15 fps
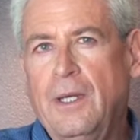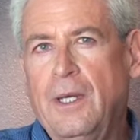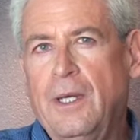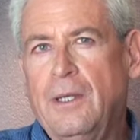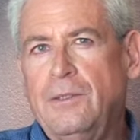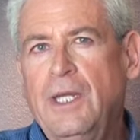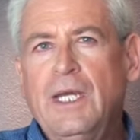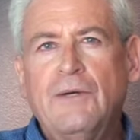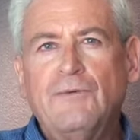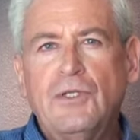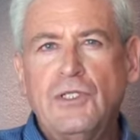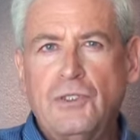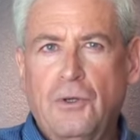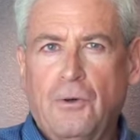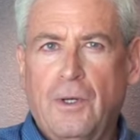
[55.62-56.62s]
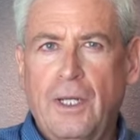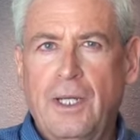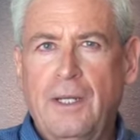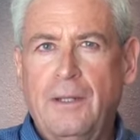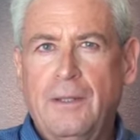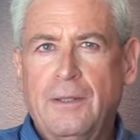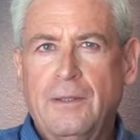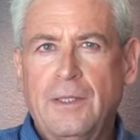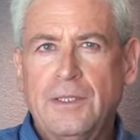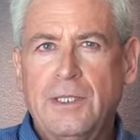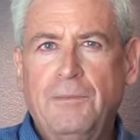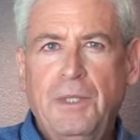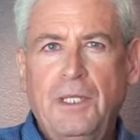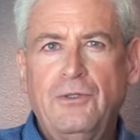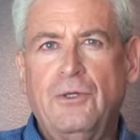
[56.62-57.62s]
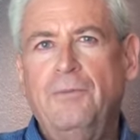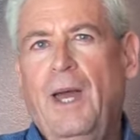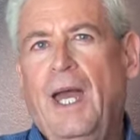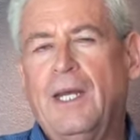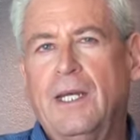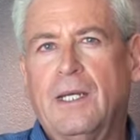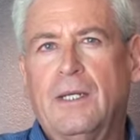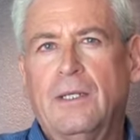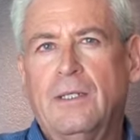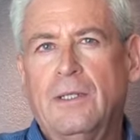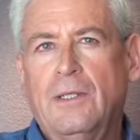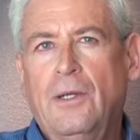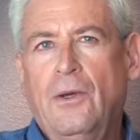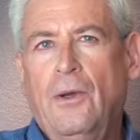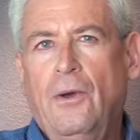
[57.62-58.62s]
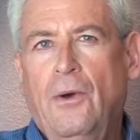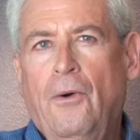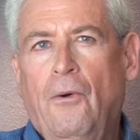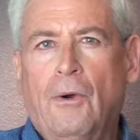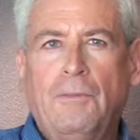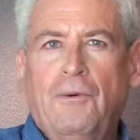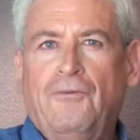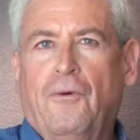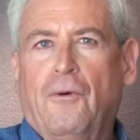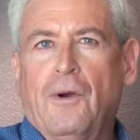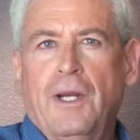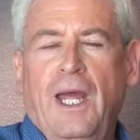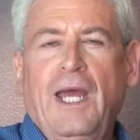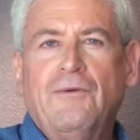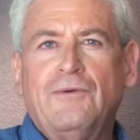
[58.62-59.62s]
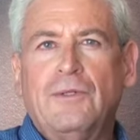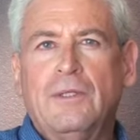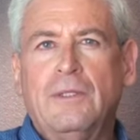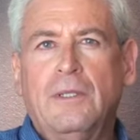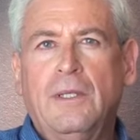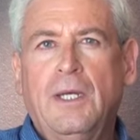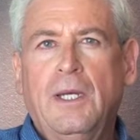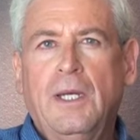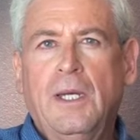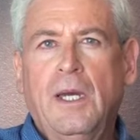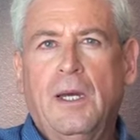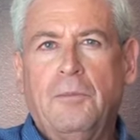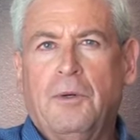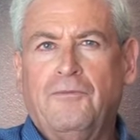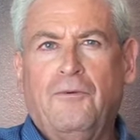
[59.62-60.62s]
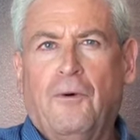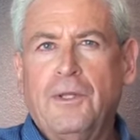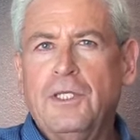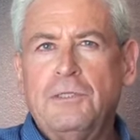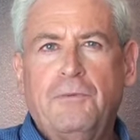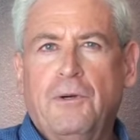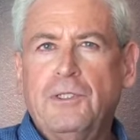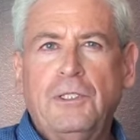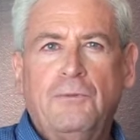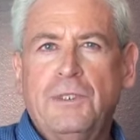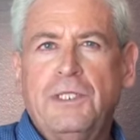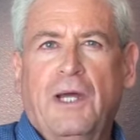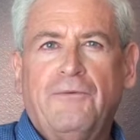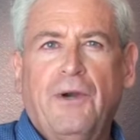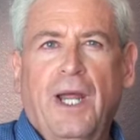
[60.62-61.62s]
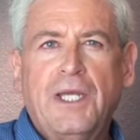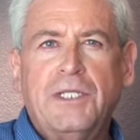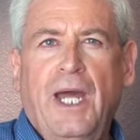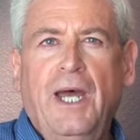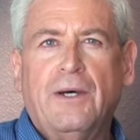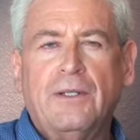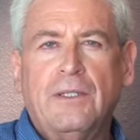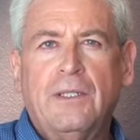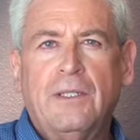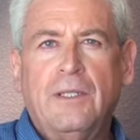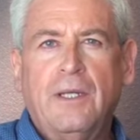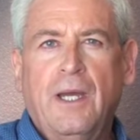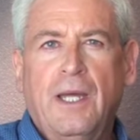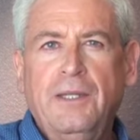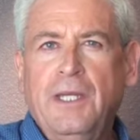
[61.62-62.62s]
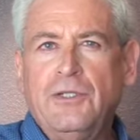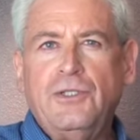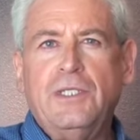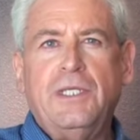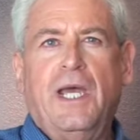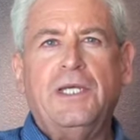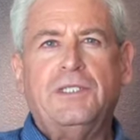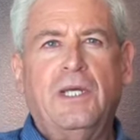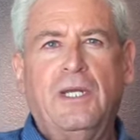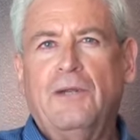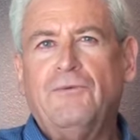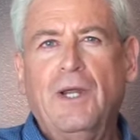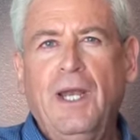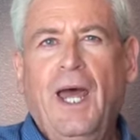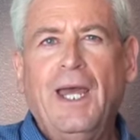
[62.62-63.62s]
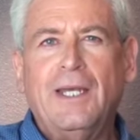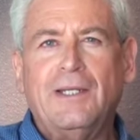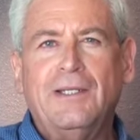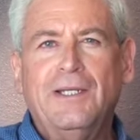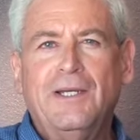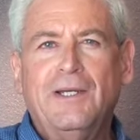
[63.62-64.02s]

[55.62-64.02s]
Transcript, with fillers: Uh, think of a story, something dramatic or before and after. Uh, before this person was never asked out, and then she's asked out every night.